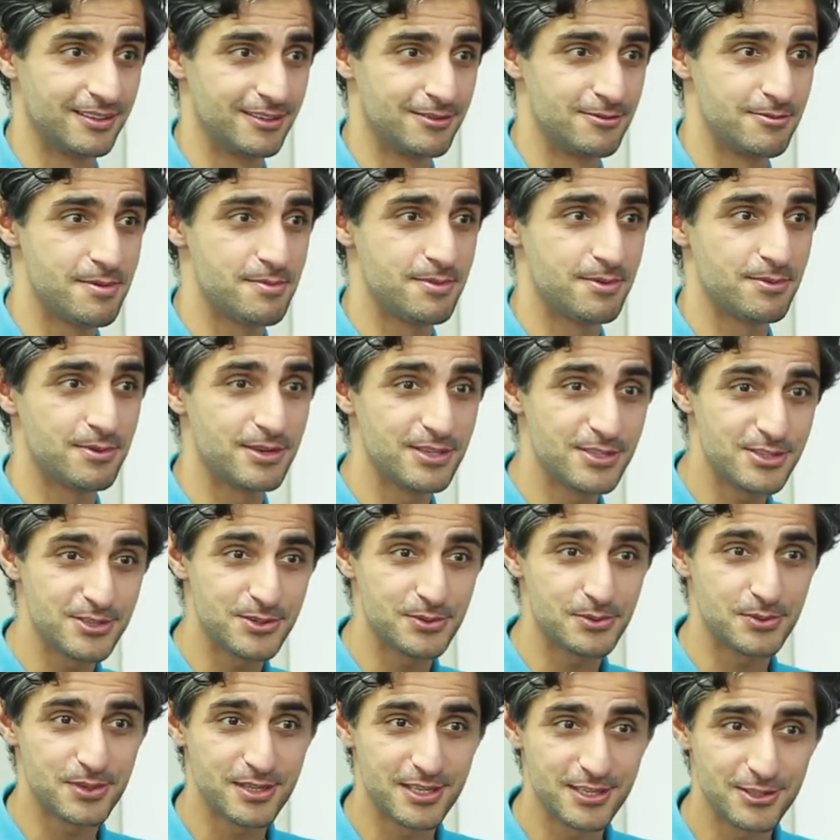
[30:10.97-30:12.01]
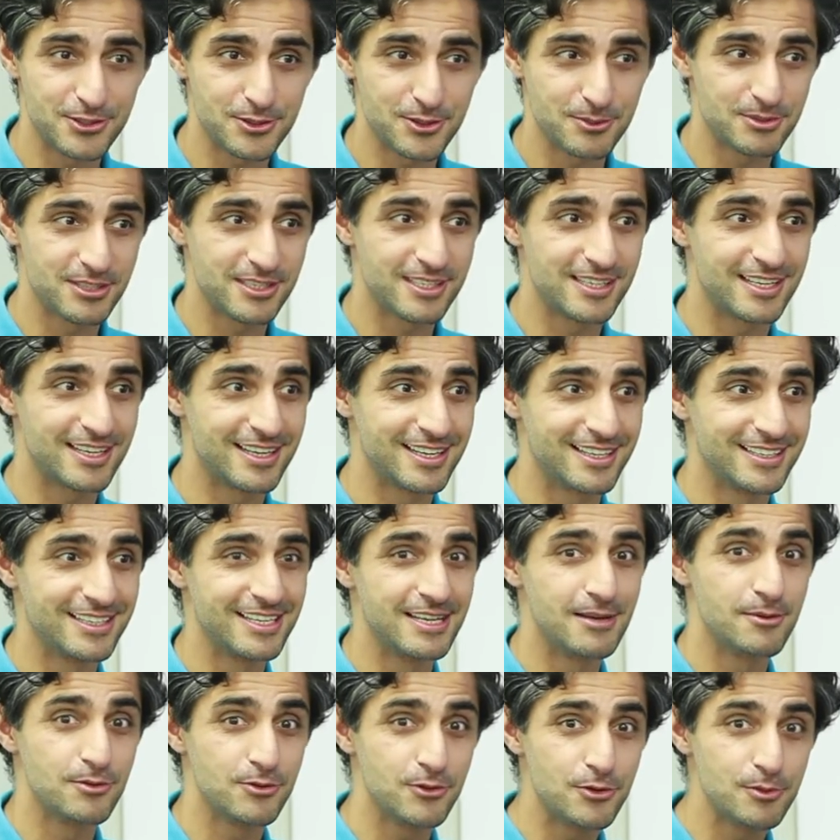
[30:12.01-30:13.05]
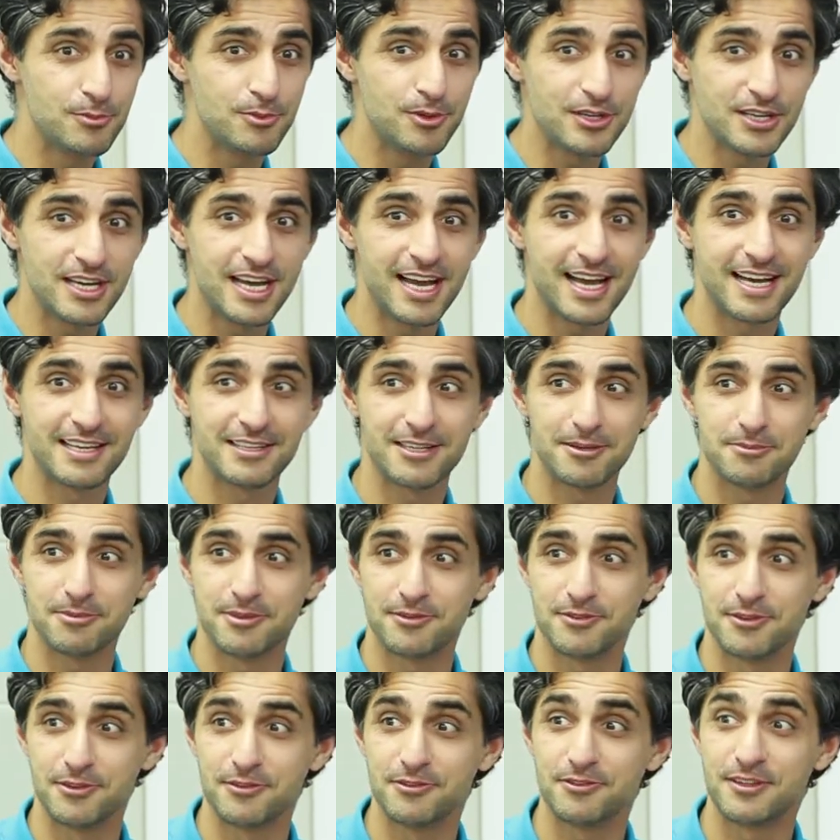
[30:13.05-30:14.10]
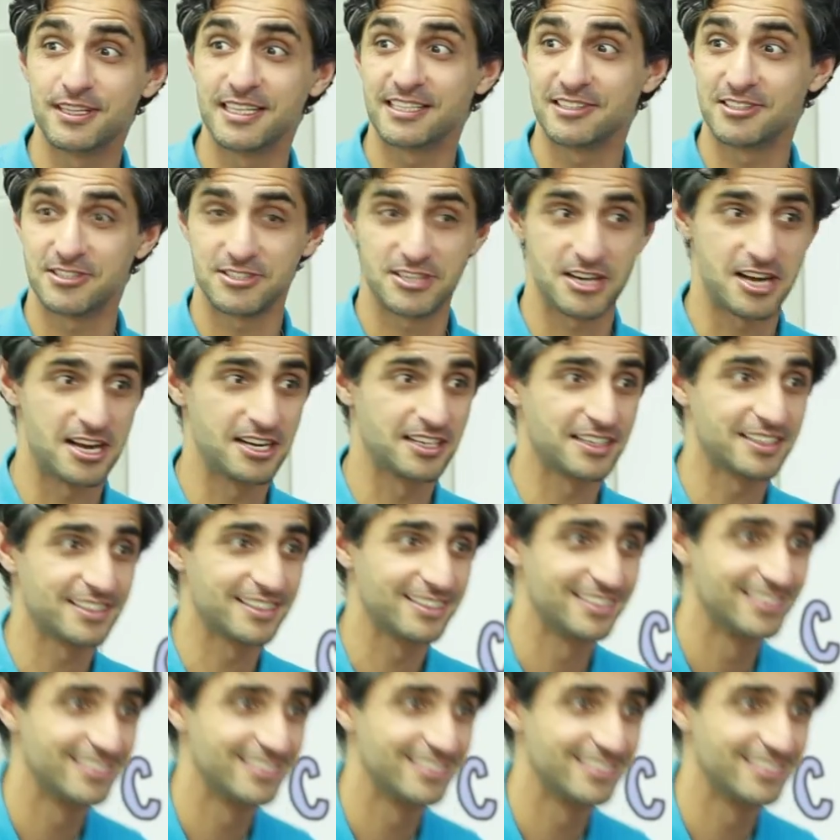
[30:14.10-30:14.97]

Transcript: Remember, this is a workshop to learn. Do put your hand up if you're feeling stuck.